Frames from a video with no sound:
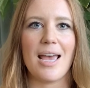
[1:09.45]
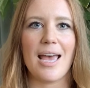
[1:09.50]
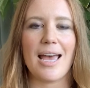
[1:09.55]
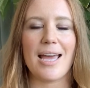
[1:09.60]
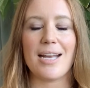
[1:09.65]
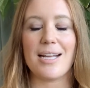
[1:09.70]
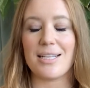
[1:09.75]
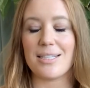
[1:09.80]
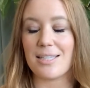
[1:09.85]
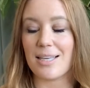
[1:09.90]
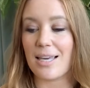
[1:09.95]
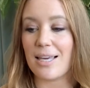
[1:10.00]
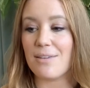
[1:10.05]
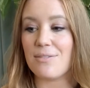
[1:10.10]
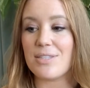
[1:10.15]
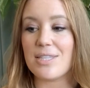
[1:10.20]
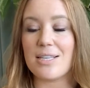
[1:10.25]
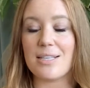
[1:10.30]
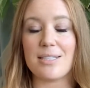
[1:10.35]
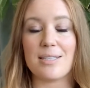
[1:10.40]
And it
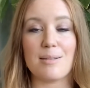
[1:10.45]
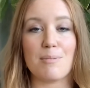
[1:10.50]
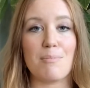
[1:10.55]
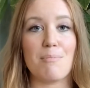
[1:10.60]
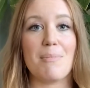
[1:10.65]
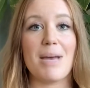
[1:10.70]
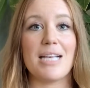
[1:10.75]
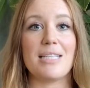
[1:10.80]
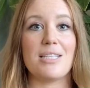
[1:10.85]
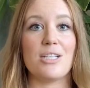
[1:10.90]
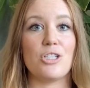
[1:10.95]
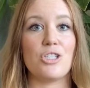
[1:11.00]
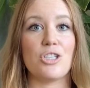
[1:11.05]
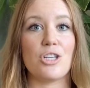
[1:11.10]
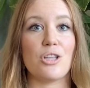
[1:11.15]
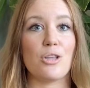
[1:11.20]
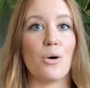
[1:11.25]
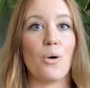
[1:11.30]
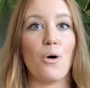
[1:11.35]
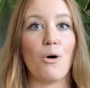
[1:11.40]
gives this message
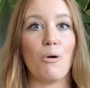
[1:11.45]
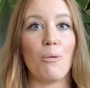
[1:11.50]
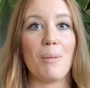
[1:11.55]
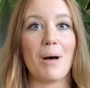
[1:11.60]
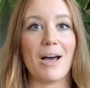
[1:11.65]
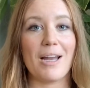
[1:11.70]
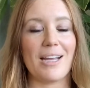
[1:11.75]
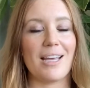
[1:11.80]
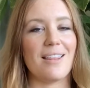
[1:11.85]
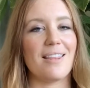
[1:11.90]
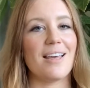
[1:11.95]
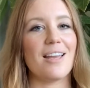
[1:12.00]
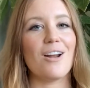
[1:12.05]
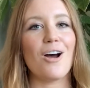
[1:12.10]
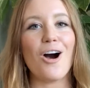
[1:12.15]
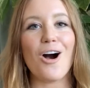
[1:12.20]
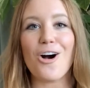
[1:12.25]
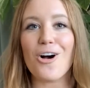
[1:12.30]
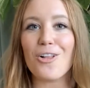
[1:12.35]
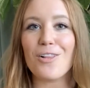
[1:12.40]
to the whole body
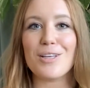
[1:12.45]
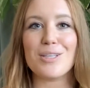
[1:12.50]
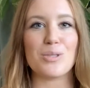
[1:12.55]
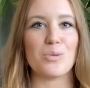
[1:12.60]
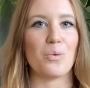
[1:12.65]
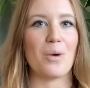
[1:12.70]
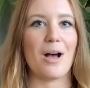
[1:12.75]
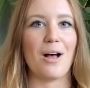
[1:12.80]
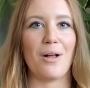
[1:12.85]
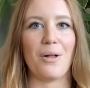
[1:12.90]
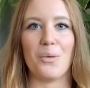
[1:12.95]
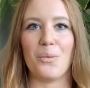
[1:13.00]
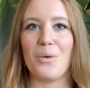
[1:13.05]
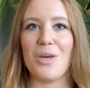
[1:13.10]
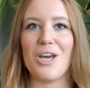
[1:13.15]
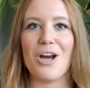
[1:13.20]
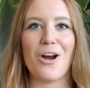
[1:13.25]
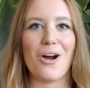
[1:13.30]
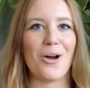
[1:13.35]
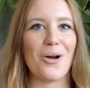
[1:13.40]
that all is well,
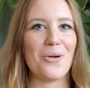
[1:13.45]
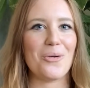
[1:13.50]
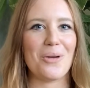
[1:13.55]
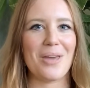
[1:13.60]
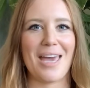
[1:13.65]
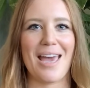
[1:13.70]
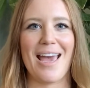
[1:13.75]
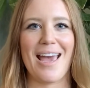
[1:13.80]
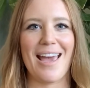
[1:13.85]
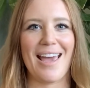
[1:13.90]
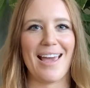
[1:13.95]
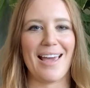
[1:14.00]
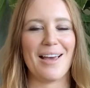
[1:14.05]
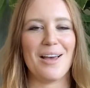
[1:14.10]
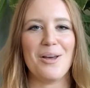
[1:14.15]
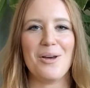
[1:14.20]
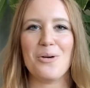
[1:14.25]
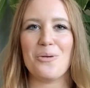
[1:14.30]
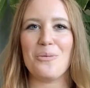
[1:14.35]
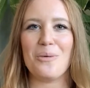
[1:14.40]
we are okay,
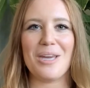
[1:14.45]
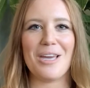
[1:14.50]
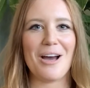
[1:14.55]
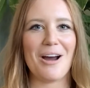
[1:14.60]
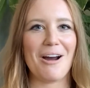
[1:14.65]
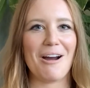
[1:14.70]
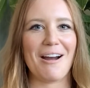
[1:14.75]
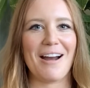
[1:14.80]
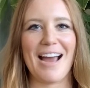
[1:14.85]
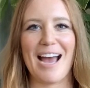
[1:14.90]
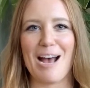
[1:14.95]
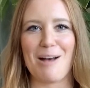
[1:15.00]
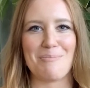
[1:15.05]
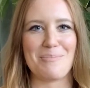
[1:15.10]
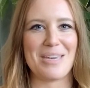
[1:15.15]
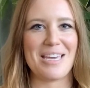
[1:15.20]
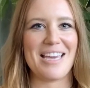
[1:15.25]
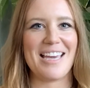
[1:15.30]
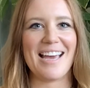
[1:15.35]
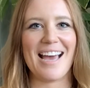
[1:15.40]
we are
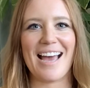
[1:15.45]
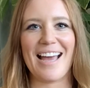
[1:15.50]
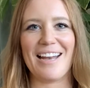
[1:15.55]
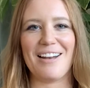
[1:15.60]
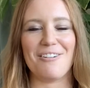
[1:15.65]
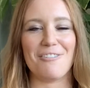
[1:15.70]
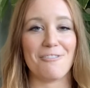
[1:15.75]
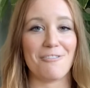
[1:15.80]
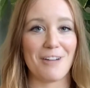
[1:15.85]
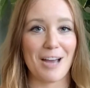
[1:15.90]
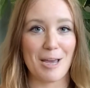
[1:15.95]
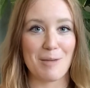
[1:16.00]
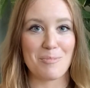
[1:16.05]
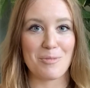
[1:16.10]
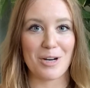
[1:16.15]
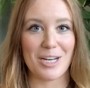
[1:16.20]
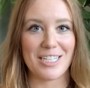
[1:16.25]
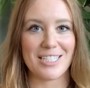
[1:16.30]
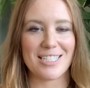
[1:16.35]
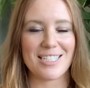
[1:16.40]
happy and
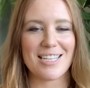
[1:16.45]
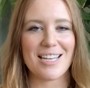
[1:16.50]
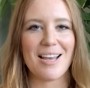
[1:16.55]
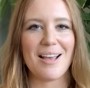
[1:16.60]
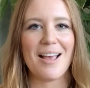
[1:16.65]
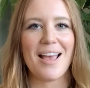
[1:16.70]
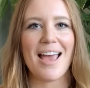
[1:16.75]
vibrant.